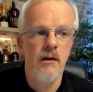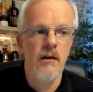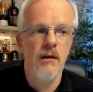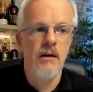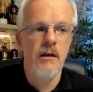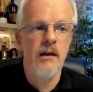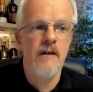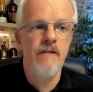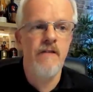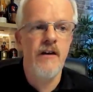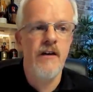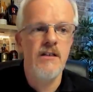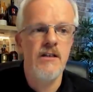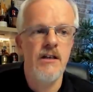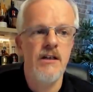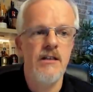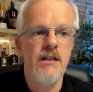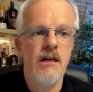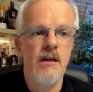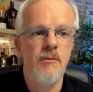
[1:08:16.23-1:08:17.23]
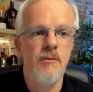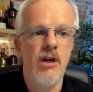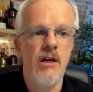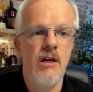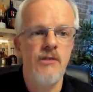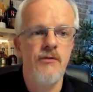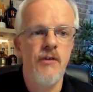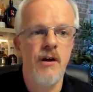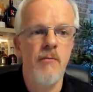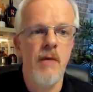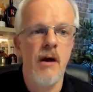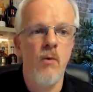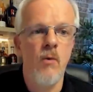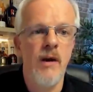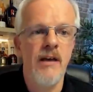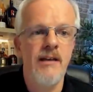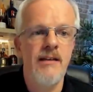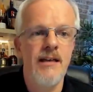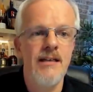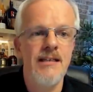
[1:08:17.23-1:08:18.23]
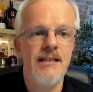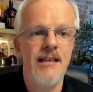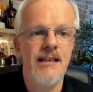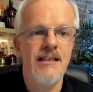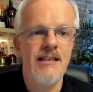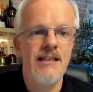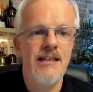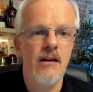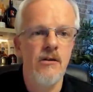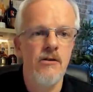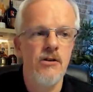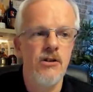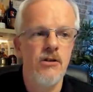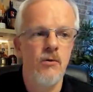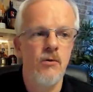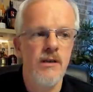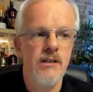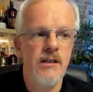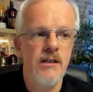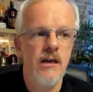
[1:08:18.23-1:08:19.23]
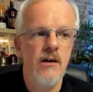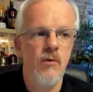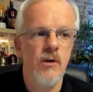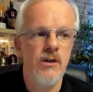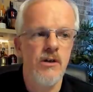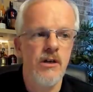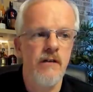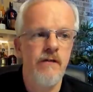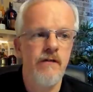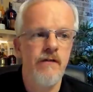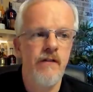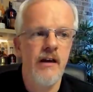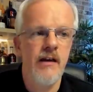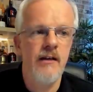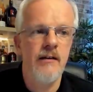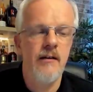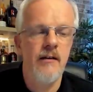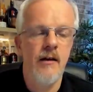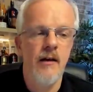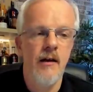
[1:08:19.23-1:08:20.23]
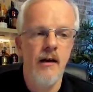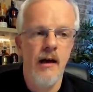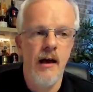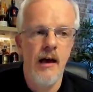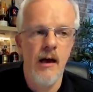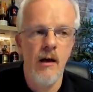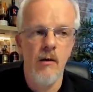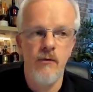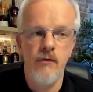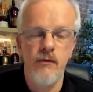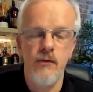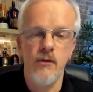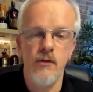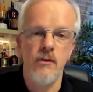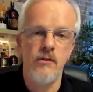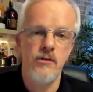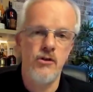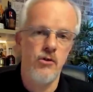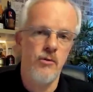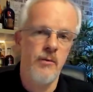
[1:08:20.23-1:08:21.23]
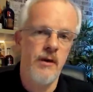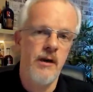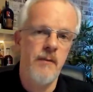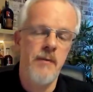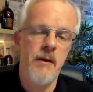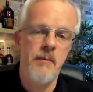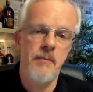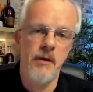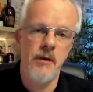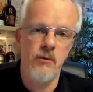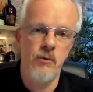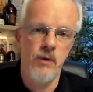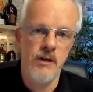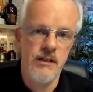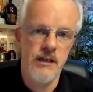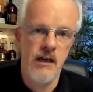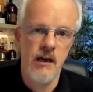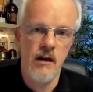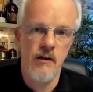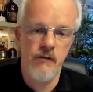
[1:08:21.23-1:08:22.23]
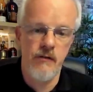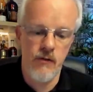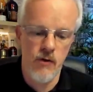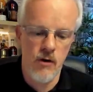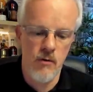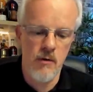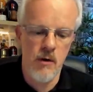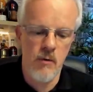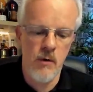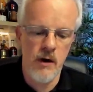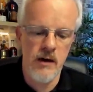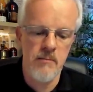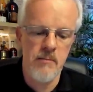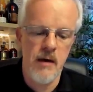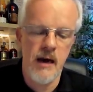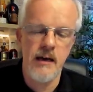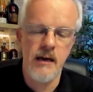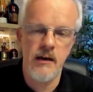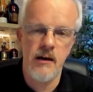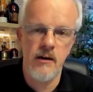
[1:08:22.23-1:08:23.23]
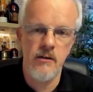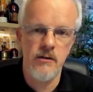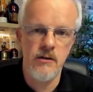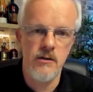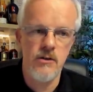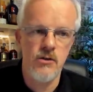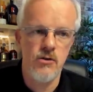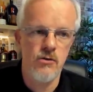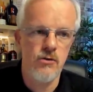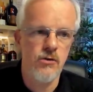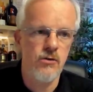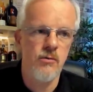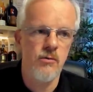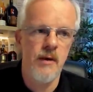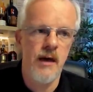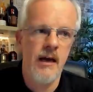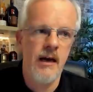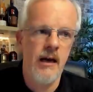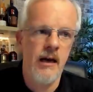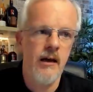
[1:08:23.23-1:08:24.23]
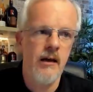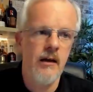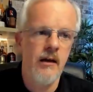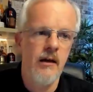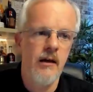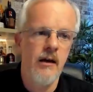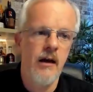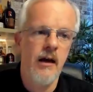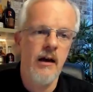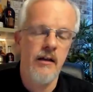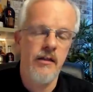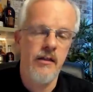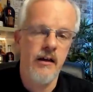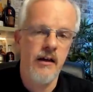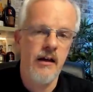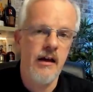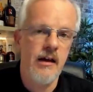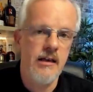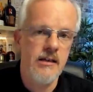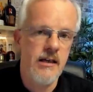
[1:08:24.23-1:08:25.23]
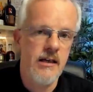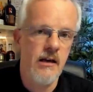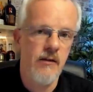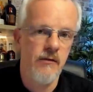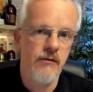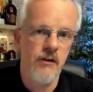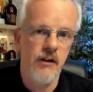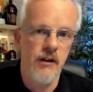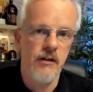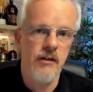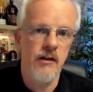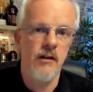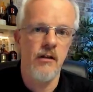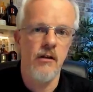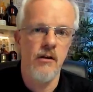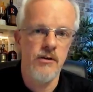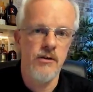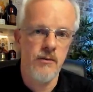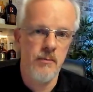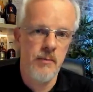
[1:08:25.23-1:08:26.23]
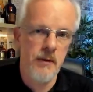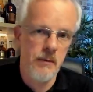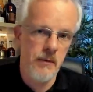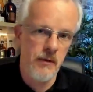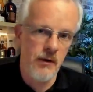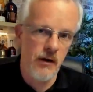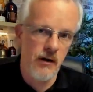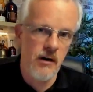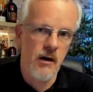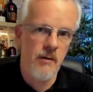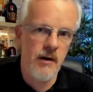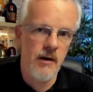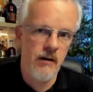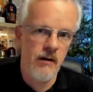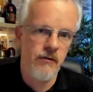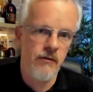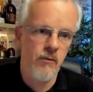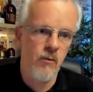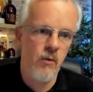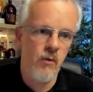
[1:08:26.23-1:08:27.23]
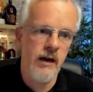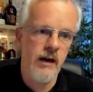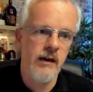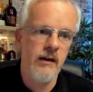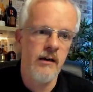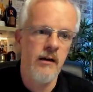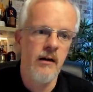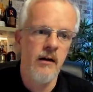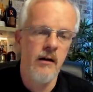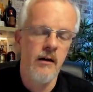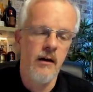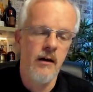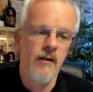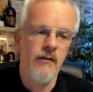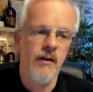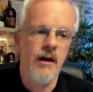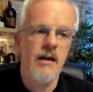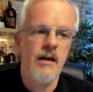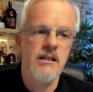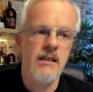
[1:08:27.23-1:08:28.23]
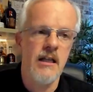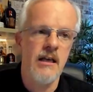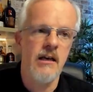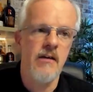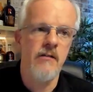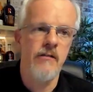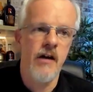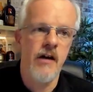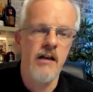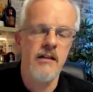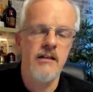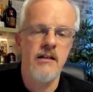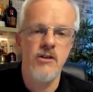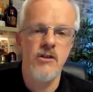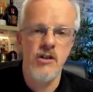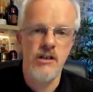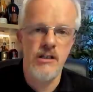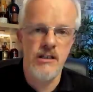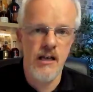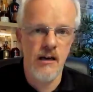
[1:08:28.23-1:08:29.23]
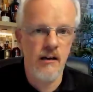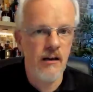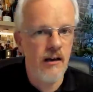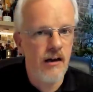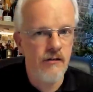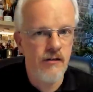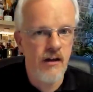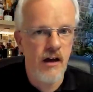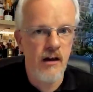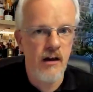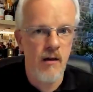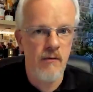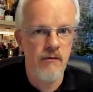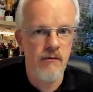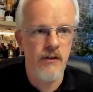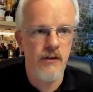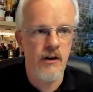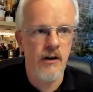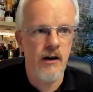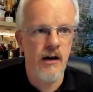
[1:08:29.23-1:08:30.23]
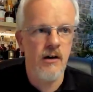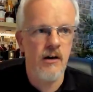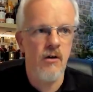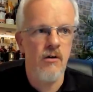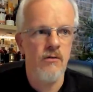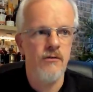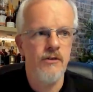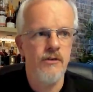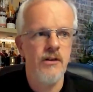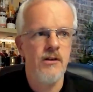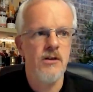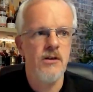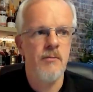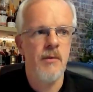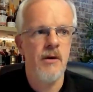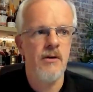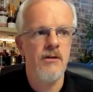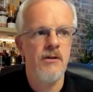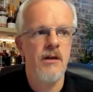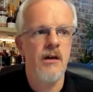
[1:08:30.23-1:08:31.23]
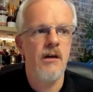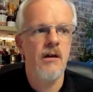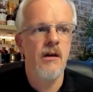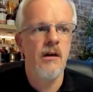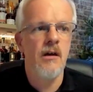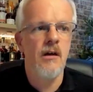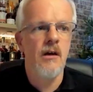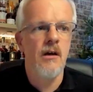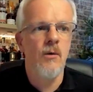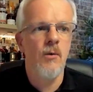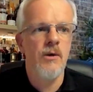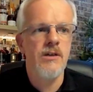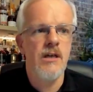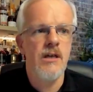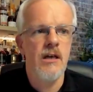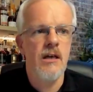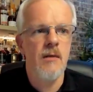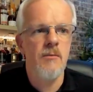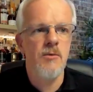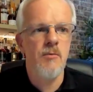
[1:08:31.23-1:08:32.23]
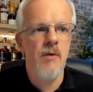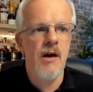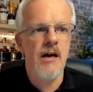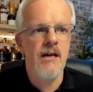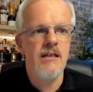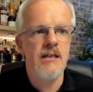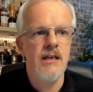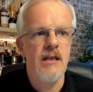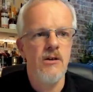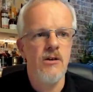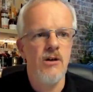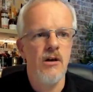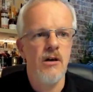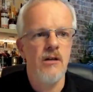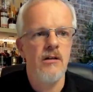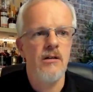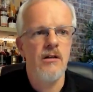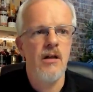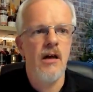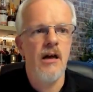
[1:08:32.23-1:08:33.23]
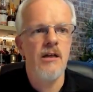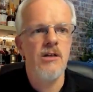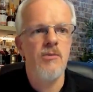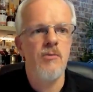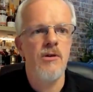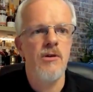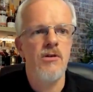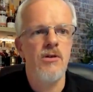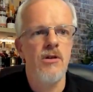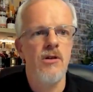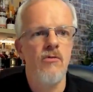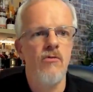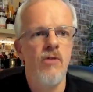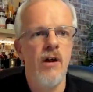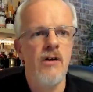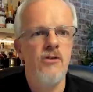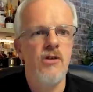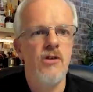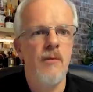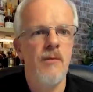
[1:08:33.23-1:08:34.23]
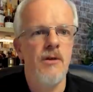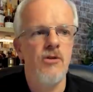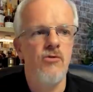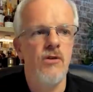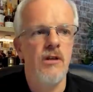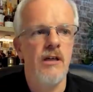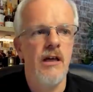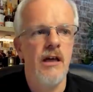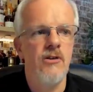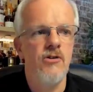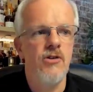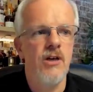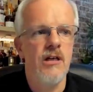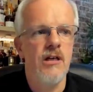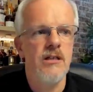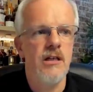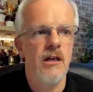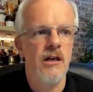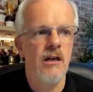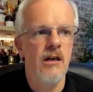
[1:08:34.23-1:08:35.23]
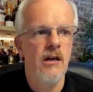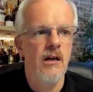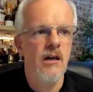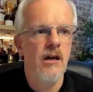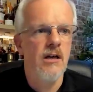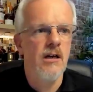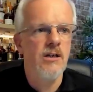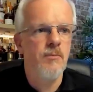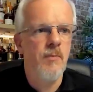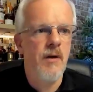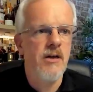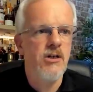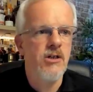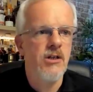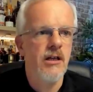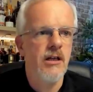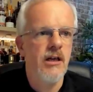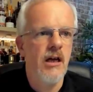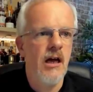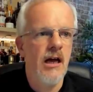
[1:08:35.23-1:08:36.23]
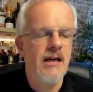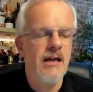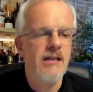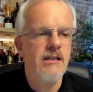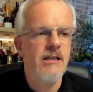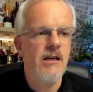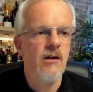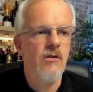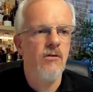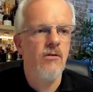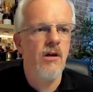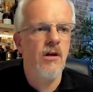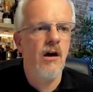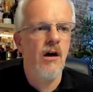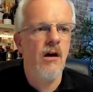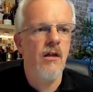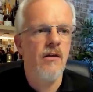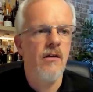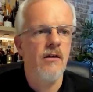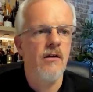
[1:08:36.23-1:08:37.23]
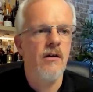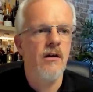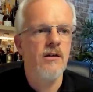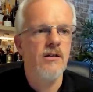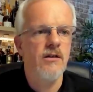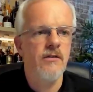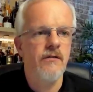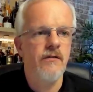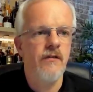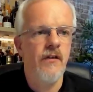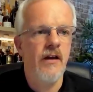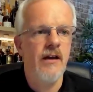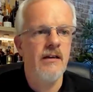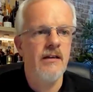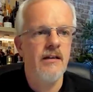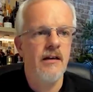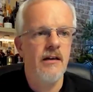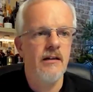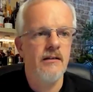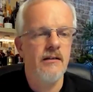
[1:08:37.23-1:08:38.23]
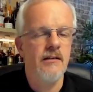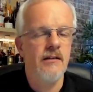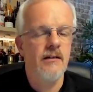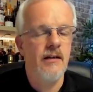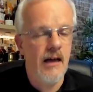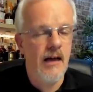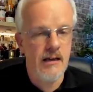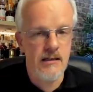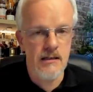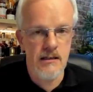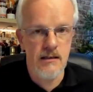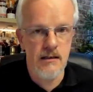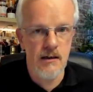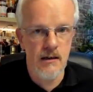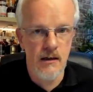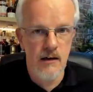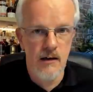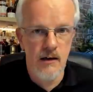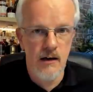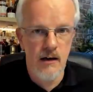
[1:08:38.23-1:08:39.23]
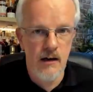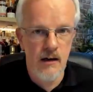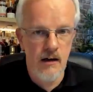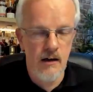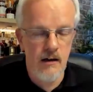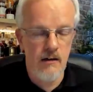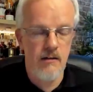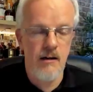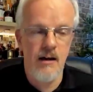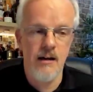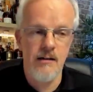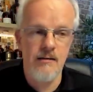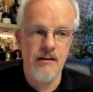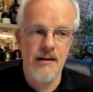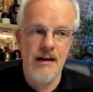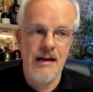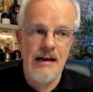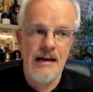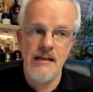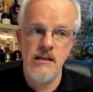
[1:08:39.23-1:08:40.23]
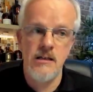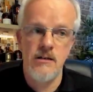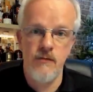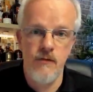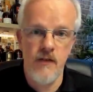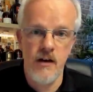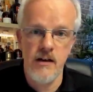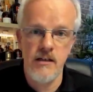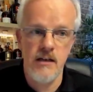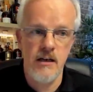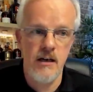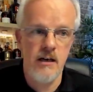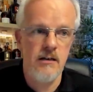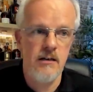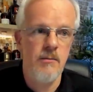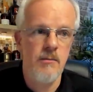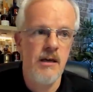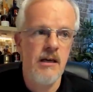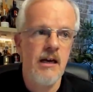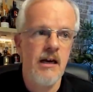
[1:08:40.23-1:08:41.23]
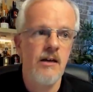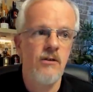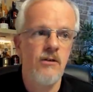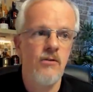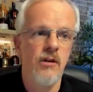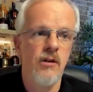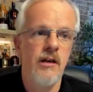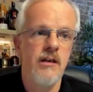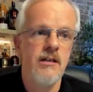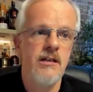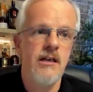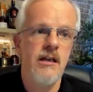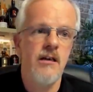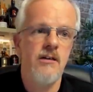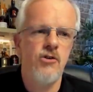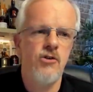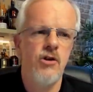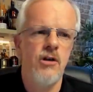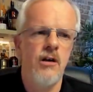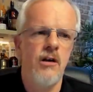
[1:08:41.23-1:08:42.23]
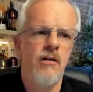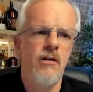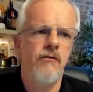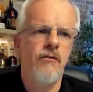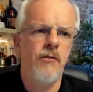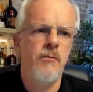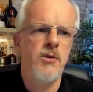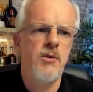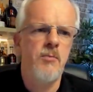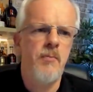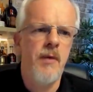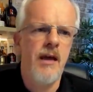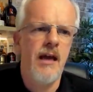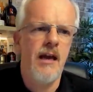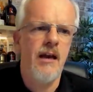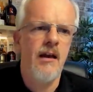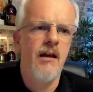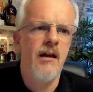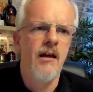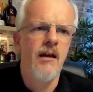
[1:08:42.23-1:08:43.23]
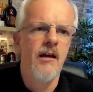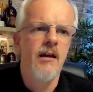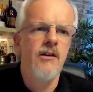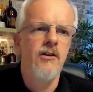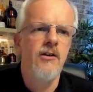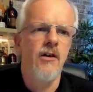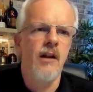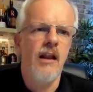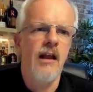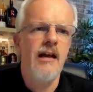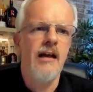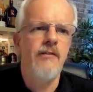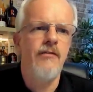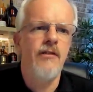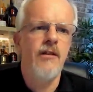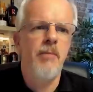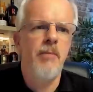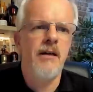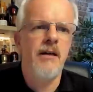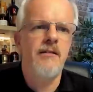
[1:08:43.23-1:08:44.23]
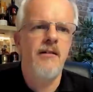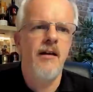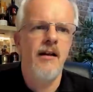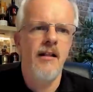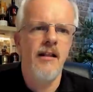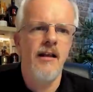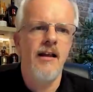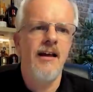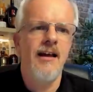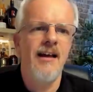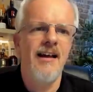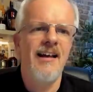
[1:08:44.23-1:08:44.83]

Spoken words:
Graham Fraser is saying, I'm transferring my wine tasting skills to whiskey, which I find helpful. So many people in whiskey are from a wine background, so many. And I think it is helpful. I think lots of people that are coming in from wine have a slight advantage. They certainly have that comfort and that confidence about it. Whiskey Games Matt is saying, your attachment to the red dram is really interesting, especially as how the others find it. Yes, that is fascinating to me. Craig Dollar is here tuning in from Spain. You're live in the big telly.